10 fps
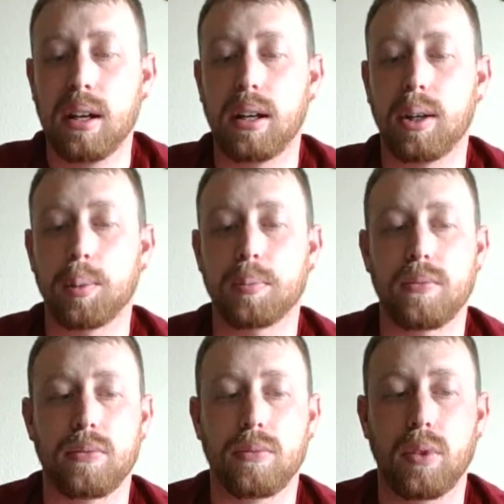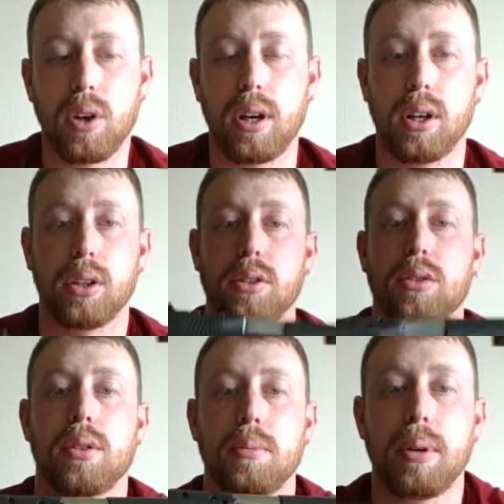Alright,
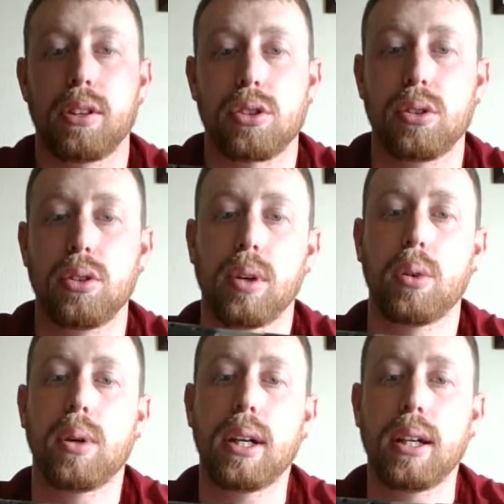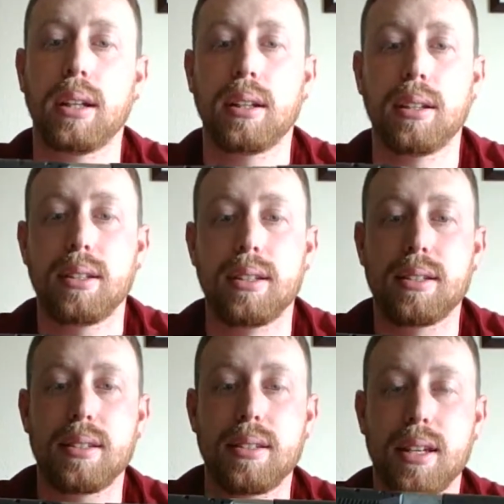so I'll be able to show you right away.
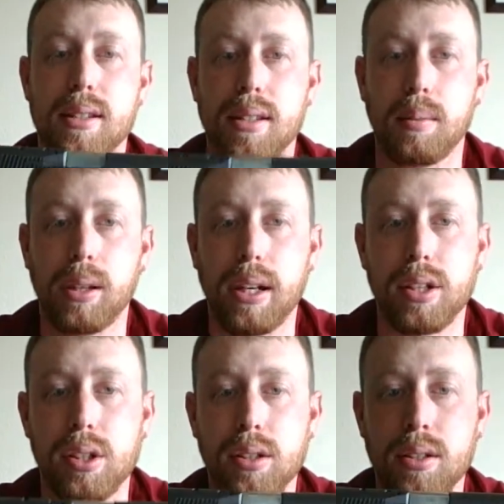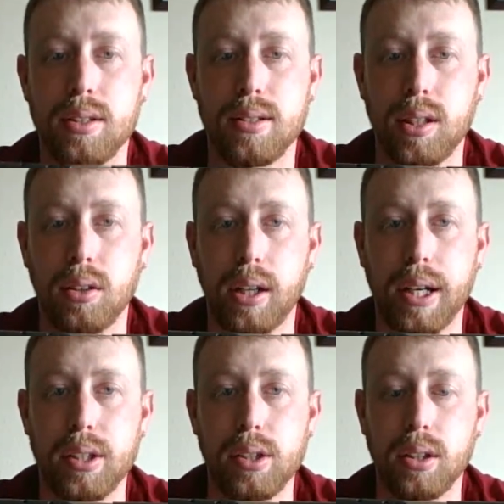This is a double action, single
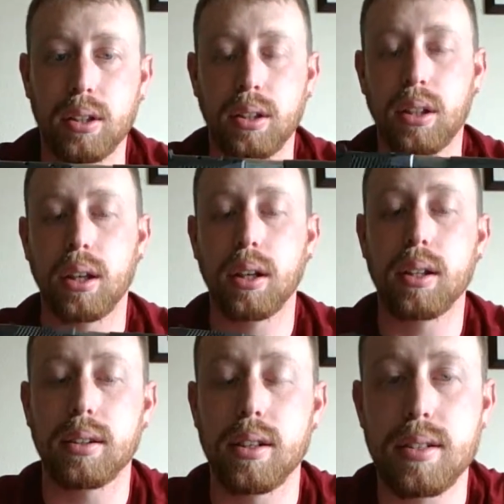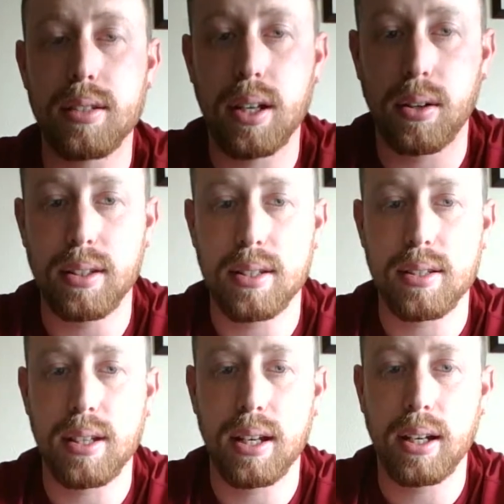action. It does say on this
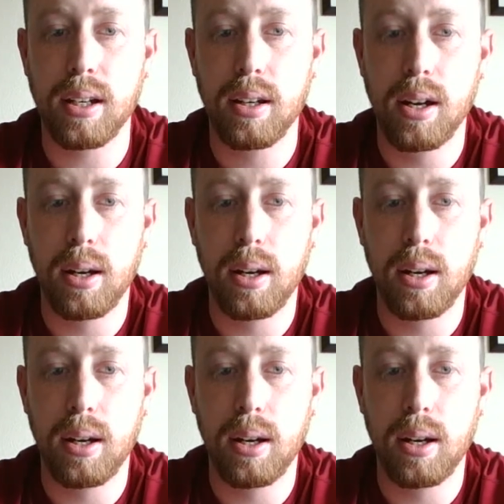side